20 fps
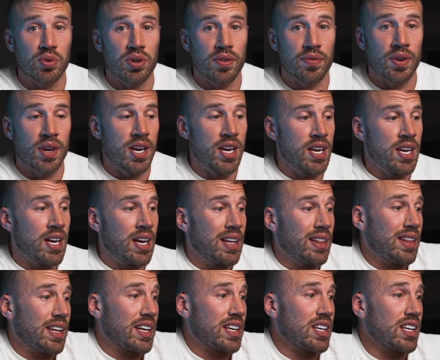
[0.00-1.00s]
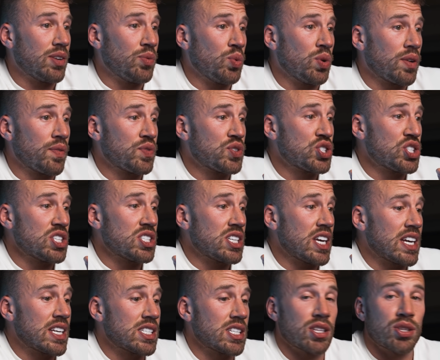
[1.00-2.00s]
what if like what if she
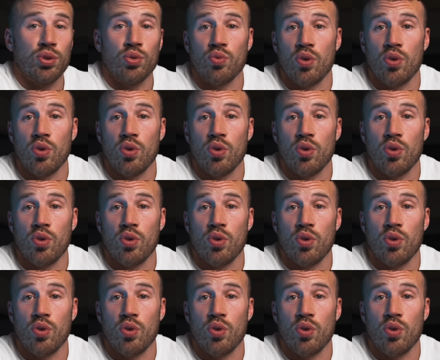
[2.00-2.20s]
takes it the